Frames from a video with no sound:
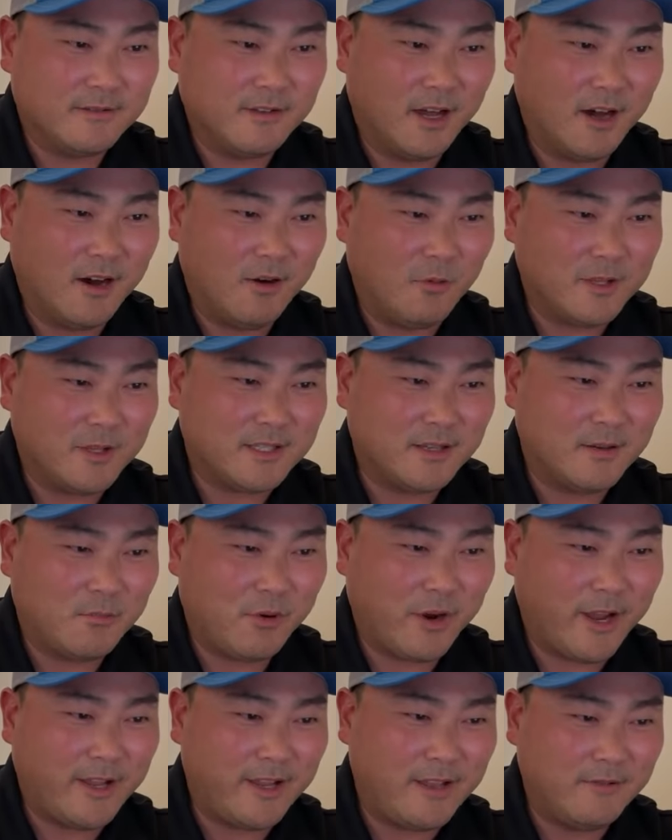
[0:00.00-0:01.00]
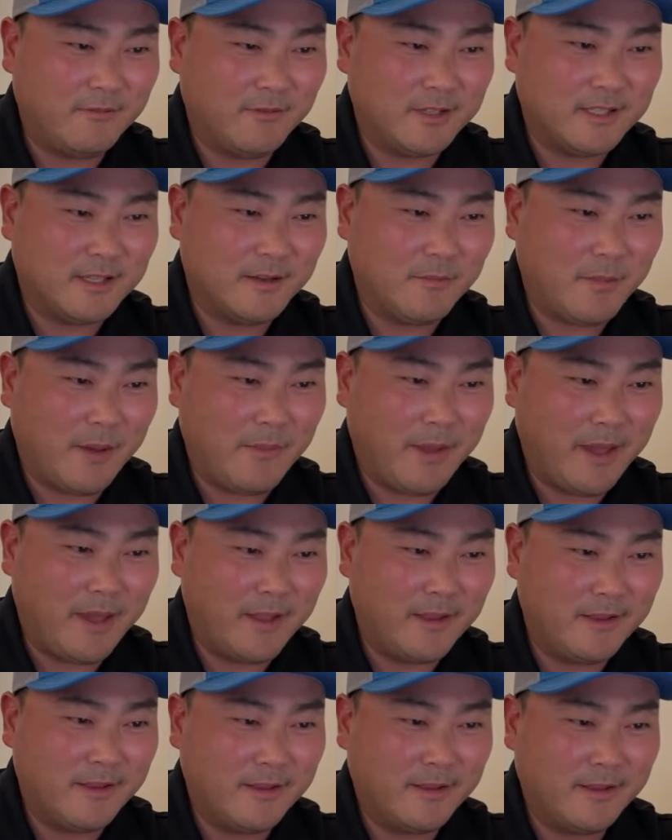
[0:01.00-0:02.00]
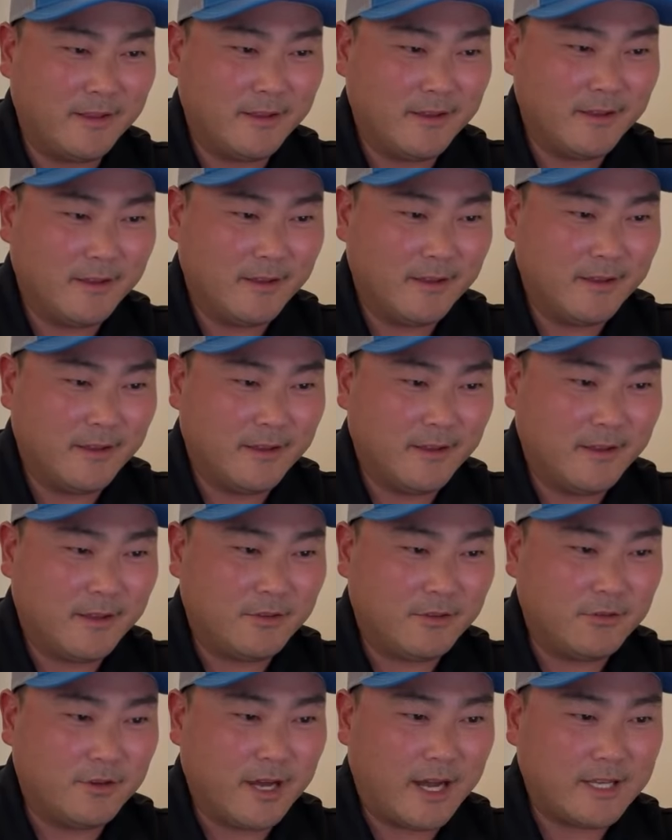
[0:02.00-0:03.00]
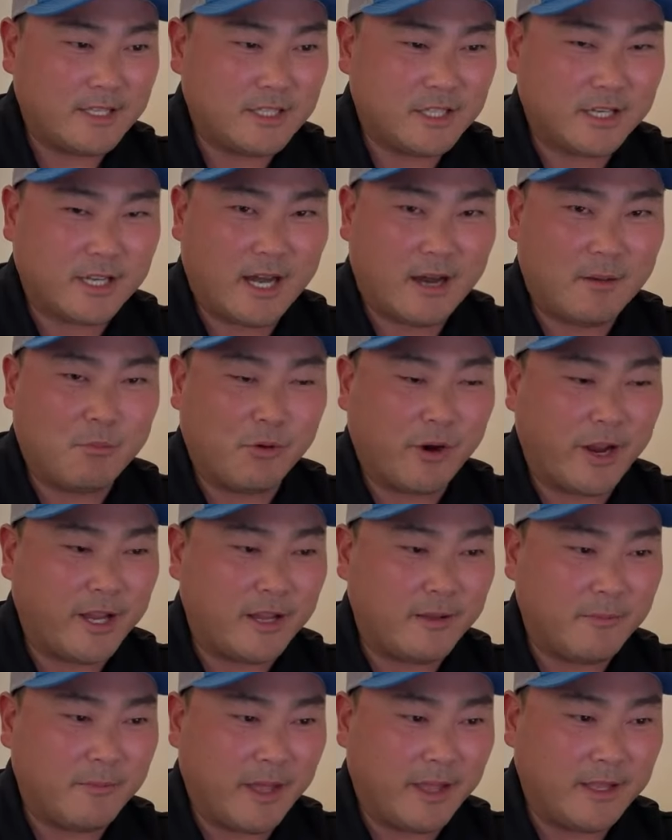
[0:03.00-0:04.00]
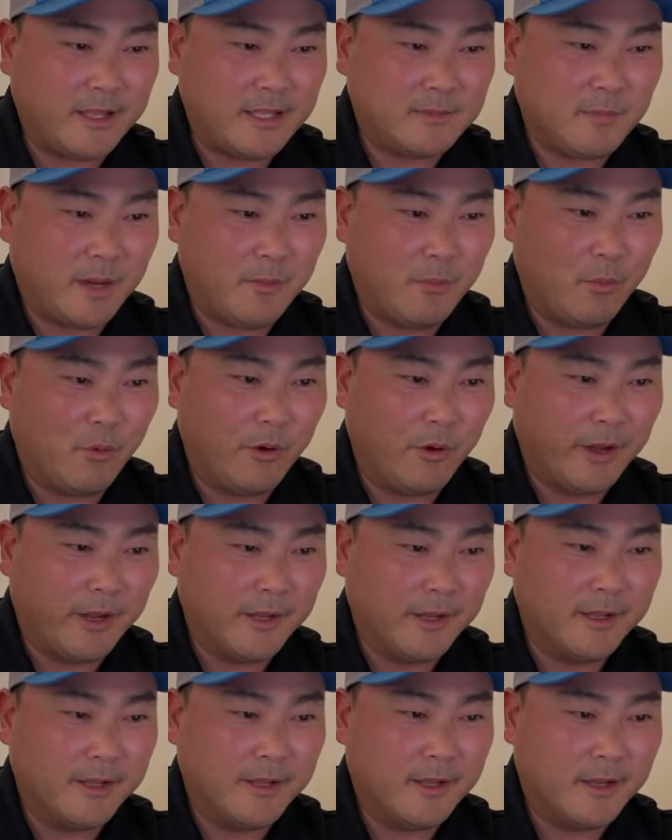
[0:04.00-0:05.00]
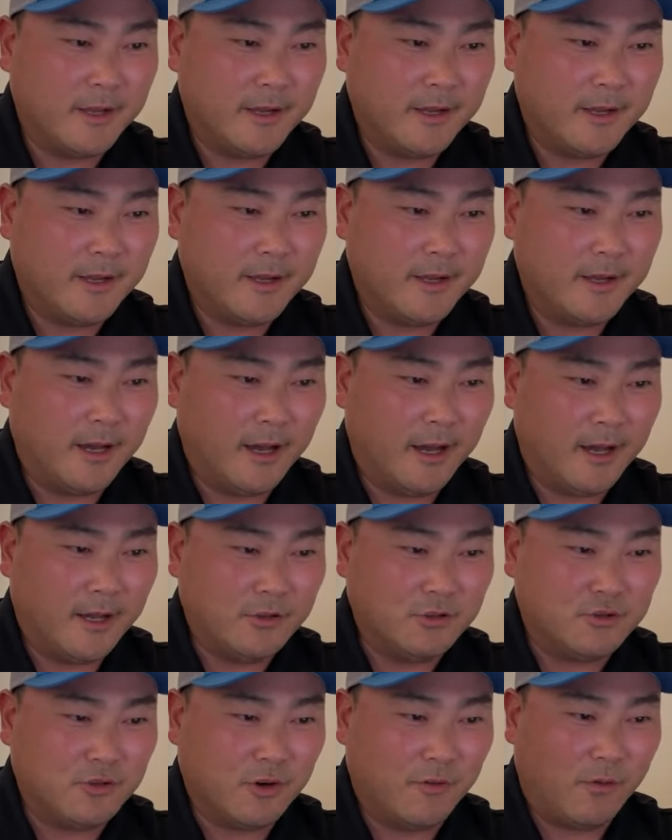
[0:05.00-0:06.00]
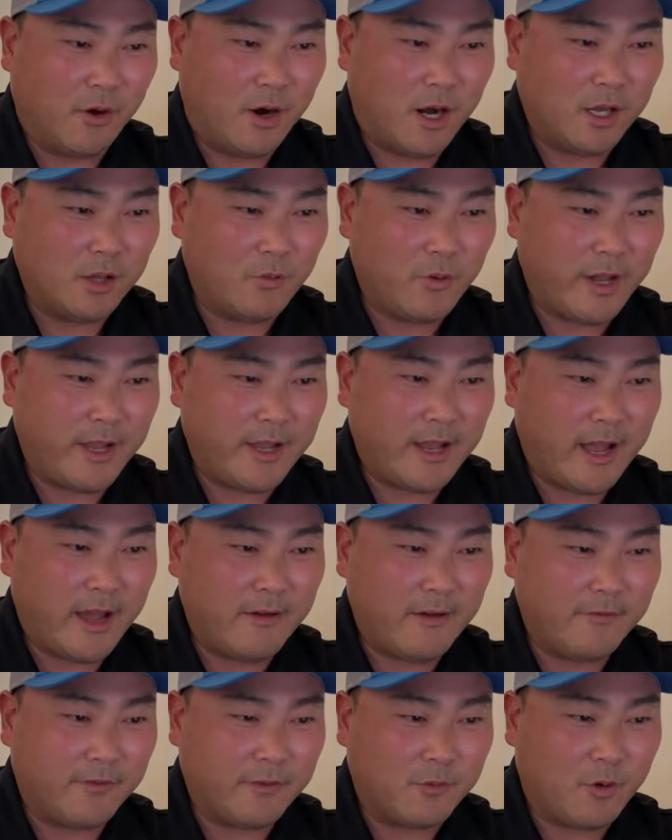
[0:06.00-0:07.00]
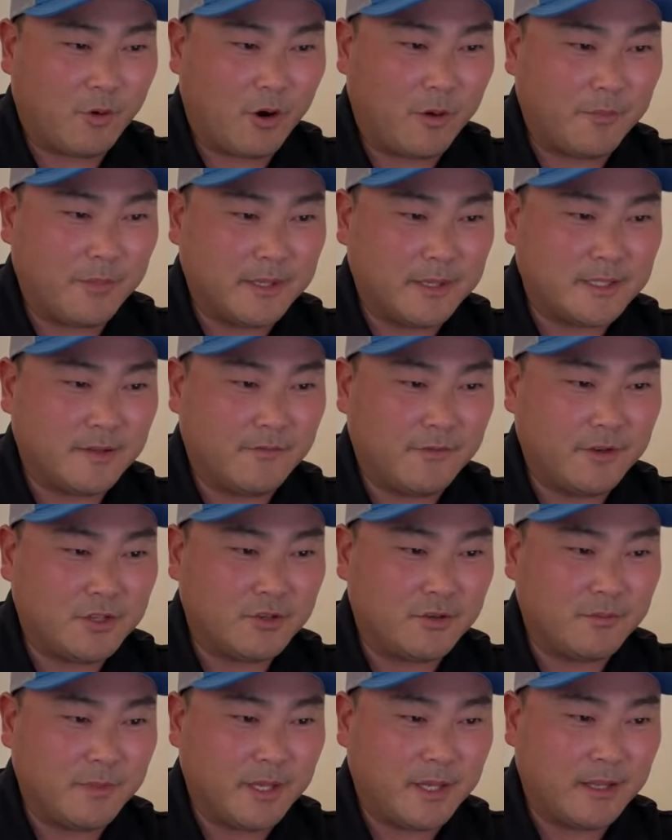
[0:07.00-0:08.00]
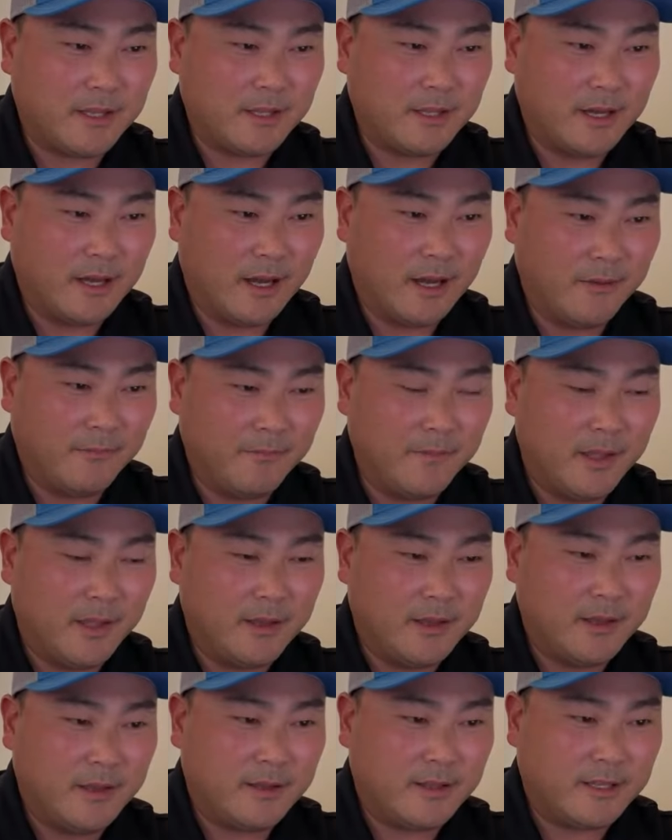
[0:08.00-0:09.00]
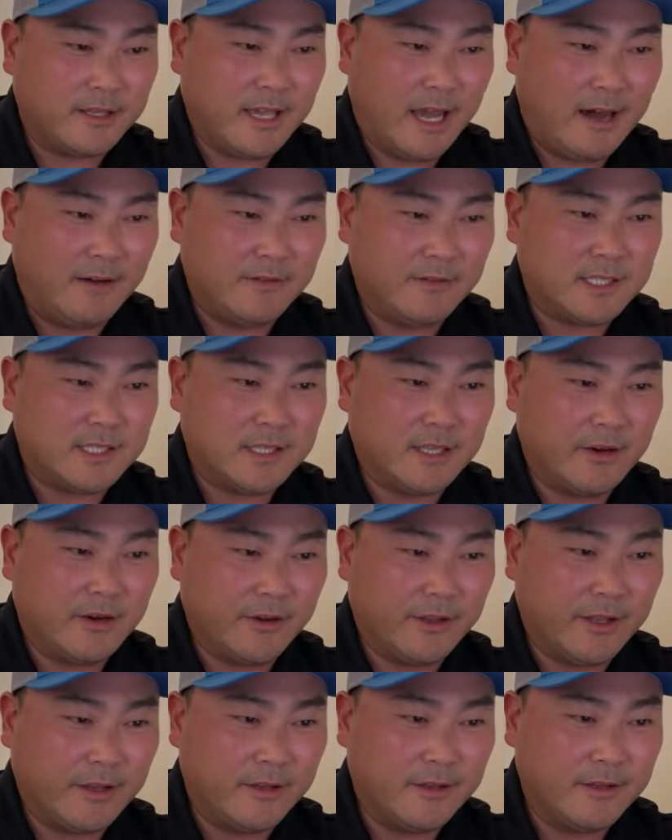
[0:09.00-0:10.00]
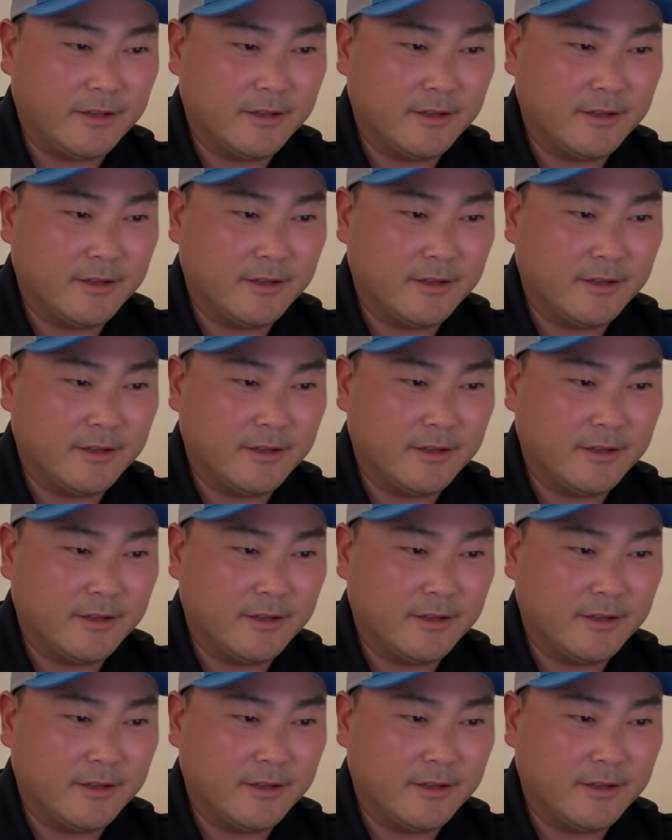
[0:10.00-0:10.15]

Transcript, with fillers: Oh, what's up, Braden? What's up, my man? You guys check out Braden, man. He's my boy. Drove all the way down from Corpus to fish with me in the Galveston area.